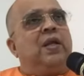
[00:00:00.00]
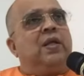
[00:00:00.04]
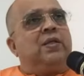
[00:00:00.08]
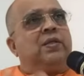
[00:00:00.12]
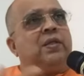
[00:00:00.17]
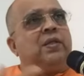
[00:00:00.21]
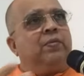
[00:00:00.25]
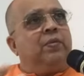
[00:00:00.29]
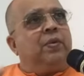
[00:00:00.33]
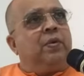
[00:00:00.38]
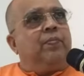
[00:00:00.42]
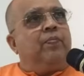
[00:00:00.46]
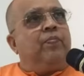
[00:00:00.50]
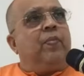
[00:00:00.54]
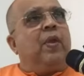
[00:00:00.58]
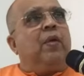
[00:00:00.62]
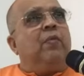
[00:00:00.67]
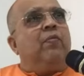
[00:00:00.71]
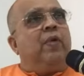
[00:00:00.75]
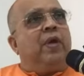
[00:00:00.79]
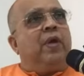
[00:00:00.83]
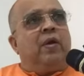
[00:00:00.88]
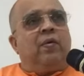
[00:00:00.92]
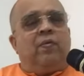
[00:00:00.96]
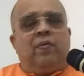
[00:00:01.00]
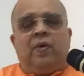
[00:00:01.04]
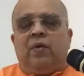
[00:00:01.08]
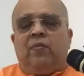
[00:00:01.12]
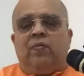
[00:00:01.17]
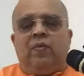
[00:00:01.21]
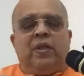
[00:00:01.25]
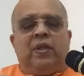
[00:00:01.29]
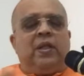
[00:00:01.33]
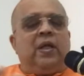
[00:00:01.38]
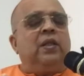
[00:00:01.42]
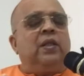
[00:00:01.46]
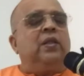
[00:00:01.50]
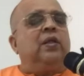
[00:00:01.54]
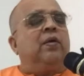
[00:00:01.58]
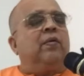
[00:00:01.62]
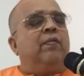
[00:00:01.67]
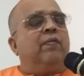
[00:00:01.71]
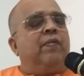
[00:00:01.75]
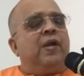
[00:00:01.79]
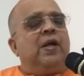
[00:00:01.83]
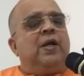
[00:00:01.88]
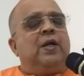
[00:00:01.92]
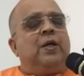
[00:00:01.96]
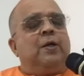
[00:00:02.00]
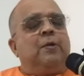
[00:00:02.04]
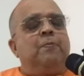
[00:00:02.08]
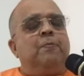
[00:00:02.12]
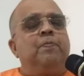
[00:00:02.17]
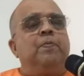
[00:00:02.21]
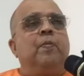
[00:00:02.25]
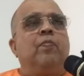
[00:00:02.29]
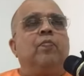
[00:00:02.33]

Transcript: as wherever Vedanta went,